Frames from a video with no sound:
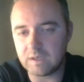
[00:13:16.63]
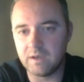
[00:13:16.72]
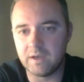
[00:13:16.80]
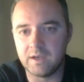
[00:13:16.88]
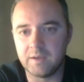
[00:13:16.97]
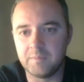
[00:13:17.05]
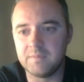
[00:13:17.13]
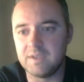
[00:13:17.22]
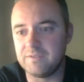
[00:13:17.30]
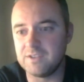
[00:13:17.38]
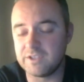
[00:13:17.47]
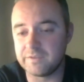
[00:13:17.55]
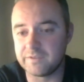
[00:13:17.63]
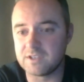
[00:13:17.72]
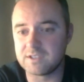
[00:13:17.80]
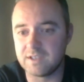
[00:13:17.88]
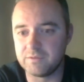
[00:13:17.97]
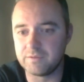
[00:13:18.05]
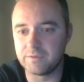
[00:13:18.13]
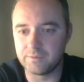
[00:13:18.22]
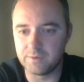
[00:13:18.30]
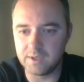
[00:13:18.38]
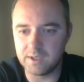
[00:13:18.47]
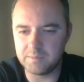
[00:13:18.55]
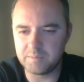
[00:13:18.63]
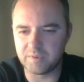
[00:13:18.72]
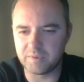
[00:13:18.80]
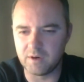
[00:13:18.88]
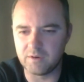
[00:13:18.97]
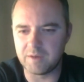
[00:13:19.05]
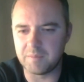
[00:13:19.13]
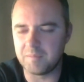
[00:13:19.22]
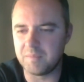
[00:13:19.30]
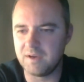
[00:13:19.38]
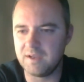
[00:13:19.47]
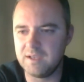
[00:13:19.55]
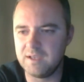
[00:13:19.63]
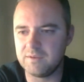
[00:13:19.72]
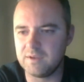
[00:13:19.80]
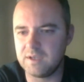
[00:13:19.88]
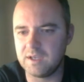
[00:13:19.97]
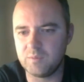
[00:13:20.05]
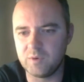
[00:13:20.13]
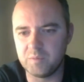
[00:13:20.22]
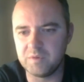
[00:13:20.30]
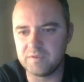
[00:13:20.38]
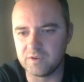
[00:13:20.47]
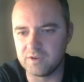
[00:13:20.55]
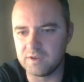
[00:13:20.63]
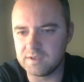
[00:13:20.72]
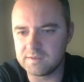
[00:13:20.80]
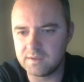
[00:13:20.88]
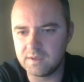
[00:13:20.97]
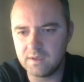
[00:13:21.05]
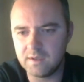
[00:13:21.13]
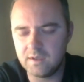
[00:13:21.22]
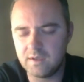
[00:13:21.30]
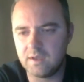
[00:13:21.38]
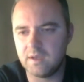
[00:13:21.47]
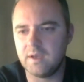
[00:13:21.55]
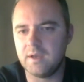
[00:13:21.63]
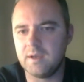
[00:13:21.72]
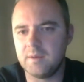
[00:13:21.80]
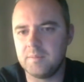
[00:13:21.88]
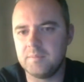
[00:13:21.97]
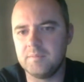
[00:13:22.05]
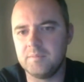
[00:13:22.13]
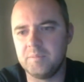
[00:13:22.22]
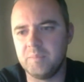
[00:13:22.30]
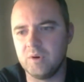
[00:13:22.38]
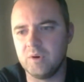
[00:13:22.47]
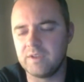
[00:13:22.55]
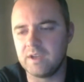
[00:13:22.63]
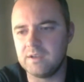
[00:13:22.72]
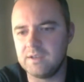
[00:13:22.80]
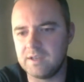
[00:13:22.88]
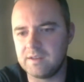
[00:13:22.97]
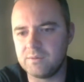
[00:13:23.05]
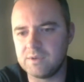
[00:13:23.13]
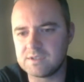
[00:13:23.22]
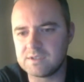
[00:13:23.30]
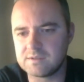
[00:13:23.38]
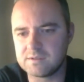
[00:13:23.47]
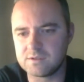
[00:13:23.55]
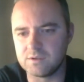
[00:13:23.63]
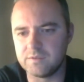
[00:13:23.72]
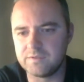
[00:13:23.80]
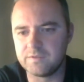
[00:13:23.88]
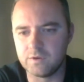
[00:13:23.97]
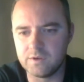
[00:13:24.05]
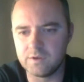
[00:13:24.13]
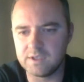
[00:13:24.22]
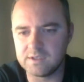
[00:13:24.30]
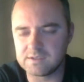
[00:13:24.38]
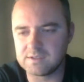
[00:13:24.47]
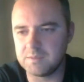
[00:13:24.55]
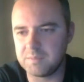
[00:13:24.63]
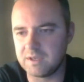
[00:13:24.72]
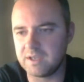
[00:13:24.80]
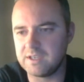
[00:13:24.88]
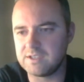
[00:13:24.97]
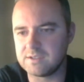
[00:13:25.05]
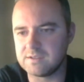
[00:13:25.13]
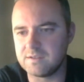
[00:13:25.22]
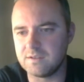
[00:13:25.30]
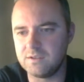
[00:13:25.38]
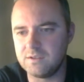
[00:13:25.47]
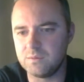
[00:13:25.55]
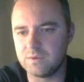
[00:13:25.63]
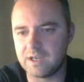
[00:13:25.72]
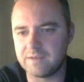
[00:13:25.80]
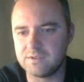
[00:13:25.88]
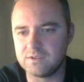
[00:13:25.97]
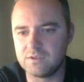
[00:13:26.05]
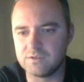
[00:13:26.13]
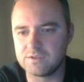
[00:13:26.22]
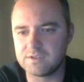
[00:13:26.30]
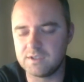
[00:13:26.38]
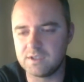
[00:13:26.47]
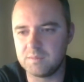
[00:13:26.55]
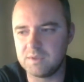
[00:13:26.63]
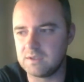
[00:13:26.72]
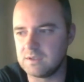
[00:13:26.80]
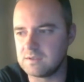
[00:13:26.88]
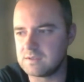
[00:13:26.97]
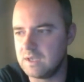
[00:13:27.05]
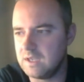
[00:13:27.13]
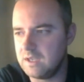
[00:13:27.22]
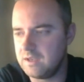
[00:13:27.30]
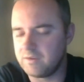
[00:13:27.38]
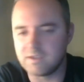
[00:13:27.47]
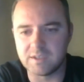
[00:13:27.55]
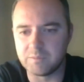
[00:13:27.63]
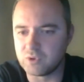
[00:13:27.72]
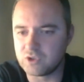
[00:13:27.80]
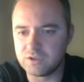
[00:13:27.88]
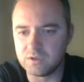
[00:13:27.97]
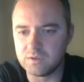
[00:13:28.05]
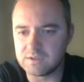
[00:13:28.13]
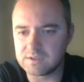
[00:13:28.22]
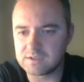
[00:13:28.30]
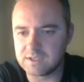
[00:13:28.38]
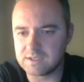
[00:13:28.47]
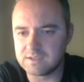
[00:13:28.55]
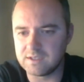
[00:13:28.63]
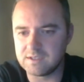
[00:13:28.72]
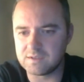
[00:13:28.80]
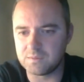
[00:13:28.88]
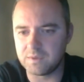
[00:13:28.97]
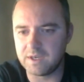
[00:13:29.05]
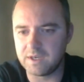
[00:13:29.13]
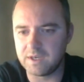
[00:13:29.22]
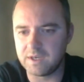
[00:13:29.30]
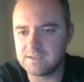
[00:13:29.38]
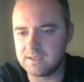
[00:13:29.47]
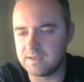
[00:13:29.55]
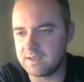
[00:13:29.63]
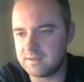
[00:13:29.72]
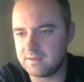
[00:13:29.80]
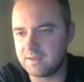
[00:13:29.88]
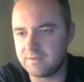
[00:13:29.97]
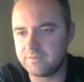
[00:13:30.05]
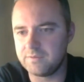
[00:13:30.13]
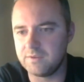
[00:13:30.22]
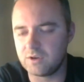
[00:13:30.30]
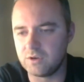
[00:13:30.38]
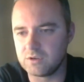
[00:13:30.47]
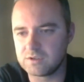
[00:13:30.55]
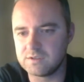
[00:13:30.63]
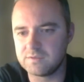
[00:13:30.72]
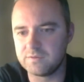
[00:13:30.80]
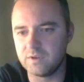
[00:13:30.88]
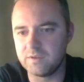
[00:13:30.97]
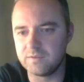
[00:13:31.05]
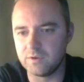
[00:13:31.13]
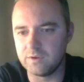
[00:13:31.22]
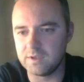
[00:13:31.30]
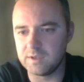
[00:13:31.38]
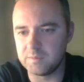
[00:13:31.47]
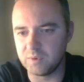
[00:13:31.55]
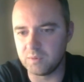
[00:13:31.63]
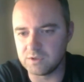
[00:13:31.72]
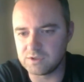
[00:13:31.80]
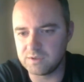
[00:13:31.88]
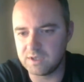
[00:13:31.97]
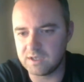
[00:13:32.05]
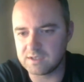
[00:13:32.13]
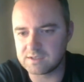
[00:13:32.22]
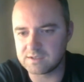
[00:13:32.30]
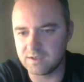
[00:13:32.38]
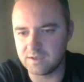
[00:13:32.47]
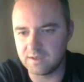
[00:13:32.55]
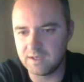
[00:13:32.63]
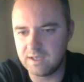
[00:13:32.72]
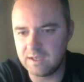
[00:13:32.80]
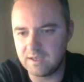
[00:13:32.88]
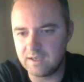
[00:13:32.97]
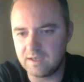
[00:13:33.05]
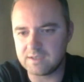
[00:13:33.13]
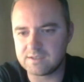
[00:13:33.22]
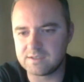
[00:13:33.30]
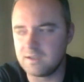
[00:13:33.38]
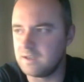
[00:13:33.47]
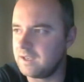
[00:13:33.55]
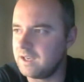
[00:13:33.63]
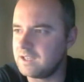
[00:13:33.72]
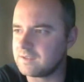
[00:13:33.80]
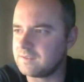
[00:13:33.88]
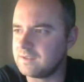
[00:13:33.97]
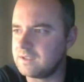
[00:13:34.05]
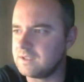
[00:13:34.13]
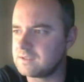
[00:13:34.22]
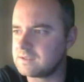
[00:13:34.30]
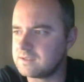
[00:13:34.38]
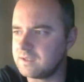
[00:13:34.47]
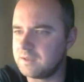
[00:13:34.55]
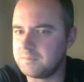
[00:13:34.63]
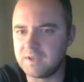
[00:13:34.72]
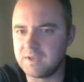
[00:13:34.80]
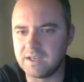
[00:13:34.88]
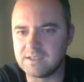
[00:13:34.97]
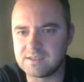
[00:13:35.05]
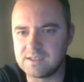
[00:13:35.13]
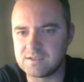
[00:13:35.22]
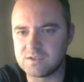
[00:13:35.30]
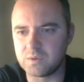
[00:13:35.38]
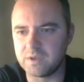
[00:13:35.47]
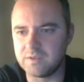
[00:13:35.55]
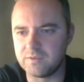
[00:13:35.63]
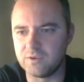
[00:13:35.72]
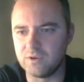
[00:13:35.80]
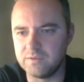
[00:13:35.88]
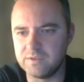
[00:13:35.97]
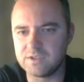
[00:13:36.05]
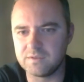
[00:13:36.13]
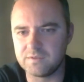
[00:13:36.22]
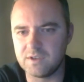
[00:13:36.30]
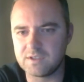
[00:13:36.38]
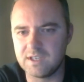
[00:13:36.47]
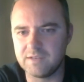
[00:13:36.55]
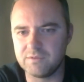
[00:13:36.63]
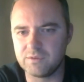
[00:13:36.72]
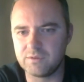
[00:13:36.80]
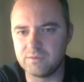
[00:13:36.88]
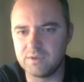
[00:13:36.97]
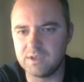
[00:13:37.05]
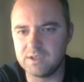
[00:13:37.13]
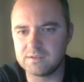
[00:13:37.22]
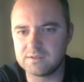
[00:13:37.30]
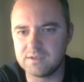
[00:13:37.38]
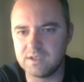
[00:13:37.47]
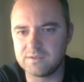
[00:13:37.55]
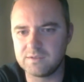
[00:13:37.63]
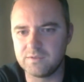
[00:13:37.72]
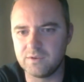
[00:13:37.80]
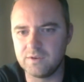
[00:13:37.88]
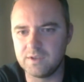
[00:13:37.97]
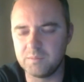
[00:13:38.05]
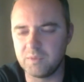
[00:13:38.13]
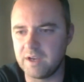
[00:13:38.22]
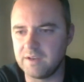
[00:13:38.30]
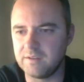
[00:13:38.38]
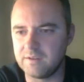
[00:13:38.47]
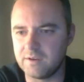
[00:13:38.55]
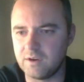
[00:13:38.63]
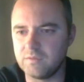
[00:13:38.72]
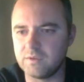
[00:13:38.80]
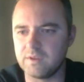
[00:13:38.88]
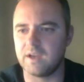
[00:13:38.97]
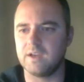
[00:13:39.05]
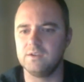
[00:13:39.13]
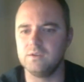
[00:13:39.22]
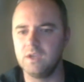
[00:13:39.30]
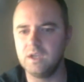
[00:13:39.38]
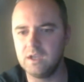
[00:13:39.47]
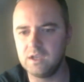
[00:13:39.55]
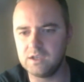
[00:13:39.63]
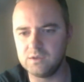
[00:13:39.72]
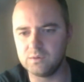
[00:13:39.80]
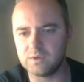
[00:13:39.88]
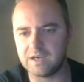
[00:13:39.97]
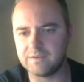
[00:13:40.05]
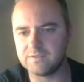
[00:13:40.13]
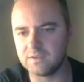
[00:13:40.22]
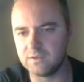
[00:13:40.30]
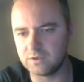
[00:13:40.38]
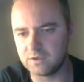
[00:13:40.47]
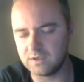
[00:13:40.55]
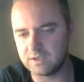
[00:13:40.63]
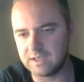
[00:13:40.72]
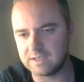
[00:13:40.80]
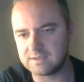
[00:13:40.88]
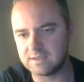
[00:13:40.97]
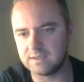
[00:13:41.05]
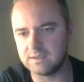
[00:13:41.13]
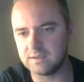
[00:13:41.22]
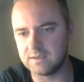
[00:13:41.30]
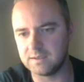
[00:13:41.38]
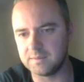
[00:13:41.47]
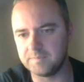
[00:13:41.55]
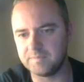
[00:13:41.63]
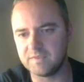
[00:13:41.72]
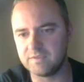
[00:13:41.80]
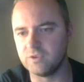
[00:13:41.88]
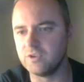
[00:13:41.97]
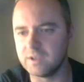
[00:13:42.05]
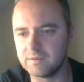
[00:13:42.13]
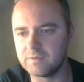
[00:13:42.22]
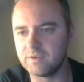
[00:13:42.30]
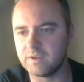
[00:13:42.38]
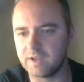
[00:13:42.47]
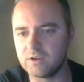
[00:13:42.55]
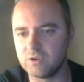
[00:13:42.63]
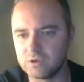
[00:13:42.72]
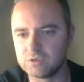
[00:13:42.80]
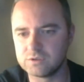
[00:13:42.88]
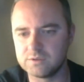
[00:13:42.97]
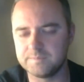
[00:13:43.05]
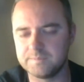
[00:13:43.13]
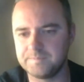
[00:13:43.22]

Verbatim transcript: Um, if it's your first level three program, I believe it, it will be funded. Um, but there, yeah, there is sort of funding stipulations that you would have to consider because, for example, students 16 to 18, their their the course is fully funded, but once you hit a certain a certain age, I think it's um, 19 to 24. If it's your first level three, it's it's funded, but anything over that, you you would have to look at getting um, funding for that course.